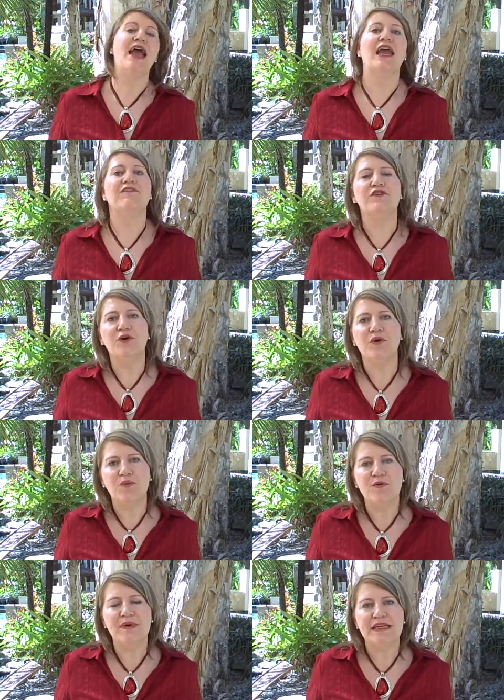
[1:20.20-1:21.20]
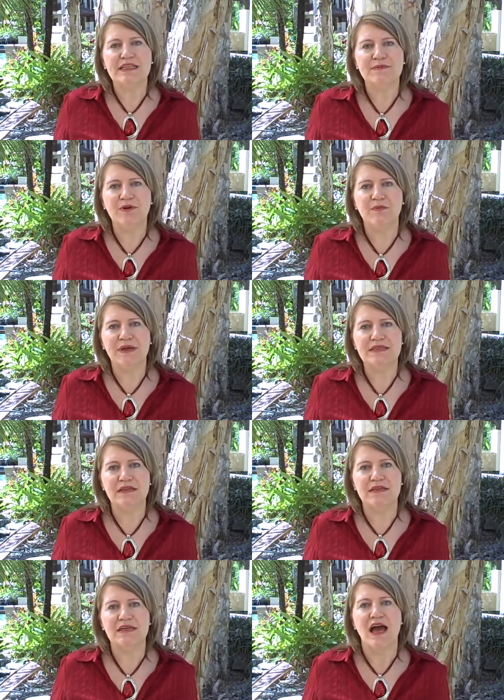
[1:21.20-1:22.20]
If you're a woman in small
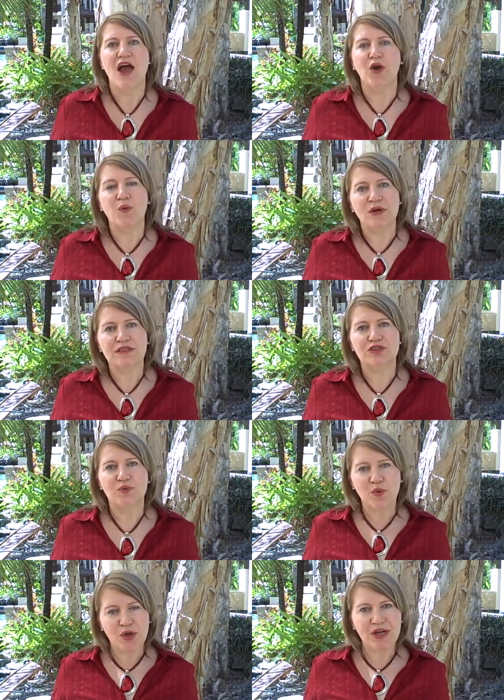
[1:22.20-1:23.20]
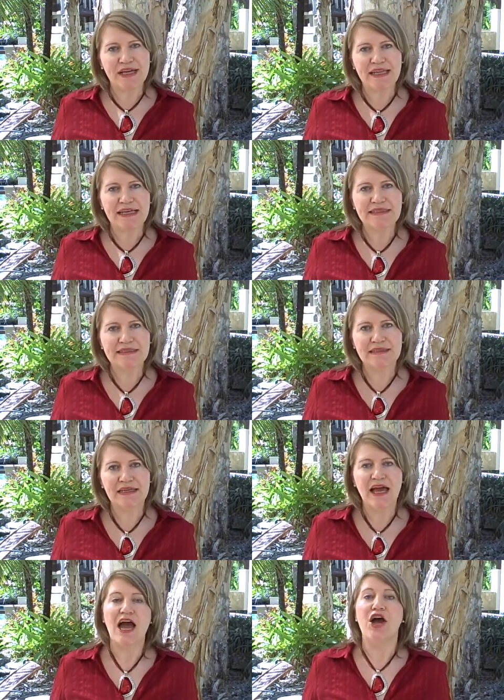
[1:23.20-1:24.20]
business who wants to work less,
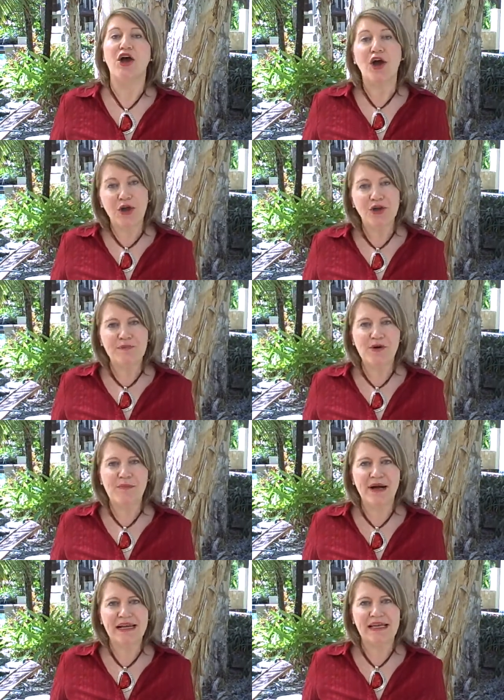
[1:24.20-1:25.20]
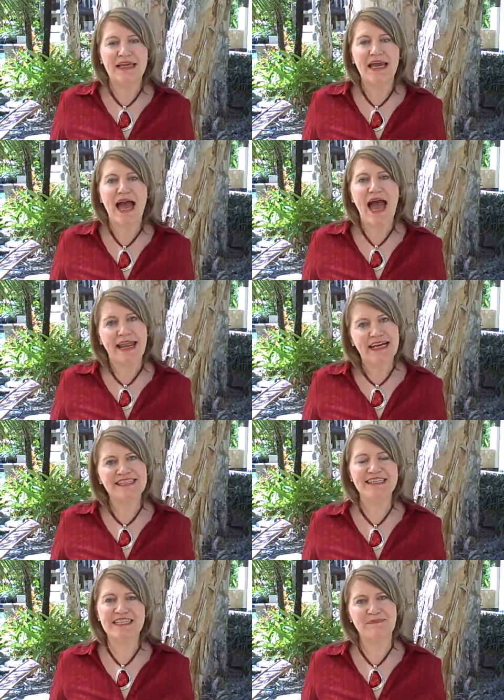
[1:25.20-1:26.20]
earn more money, and
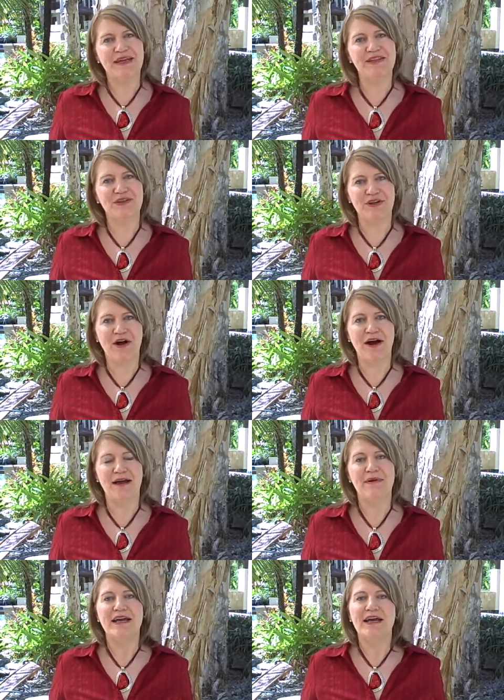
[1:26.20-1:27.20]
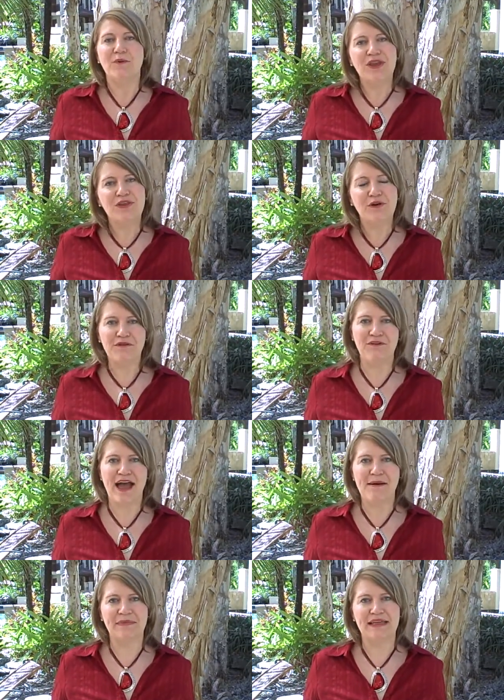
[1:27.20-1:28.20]
actually spend the time with your
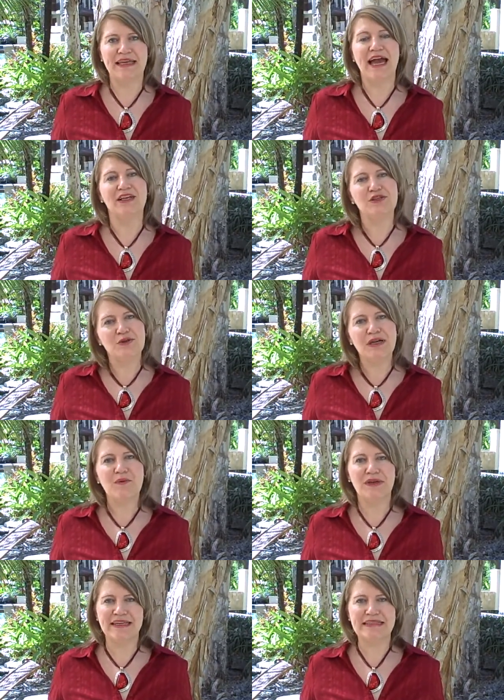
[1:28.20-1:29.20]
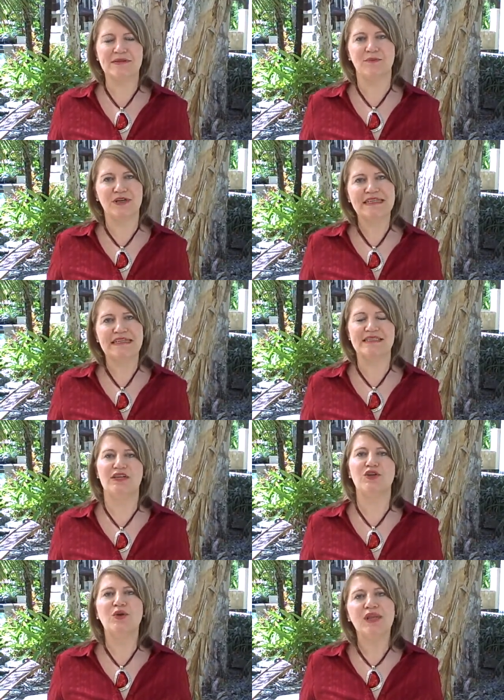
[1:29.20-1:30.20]
family and doing what it is, what it is
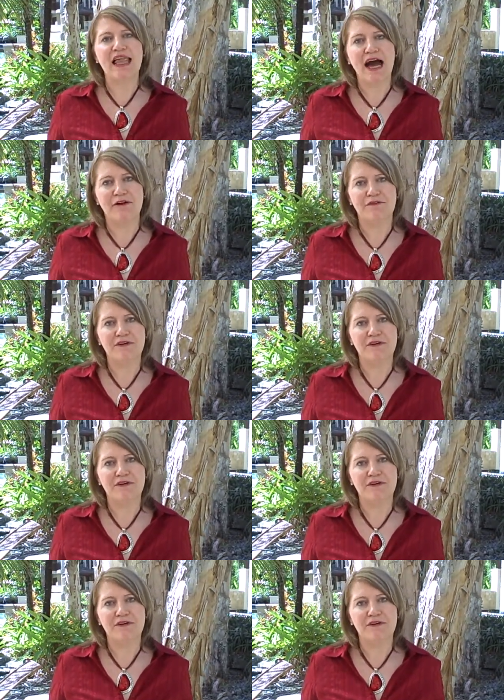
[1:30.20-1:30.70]
that you love,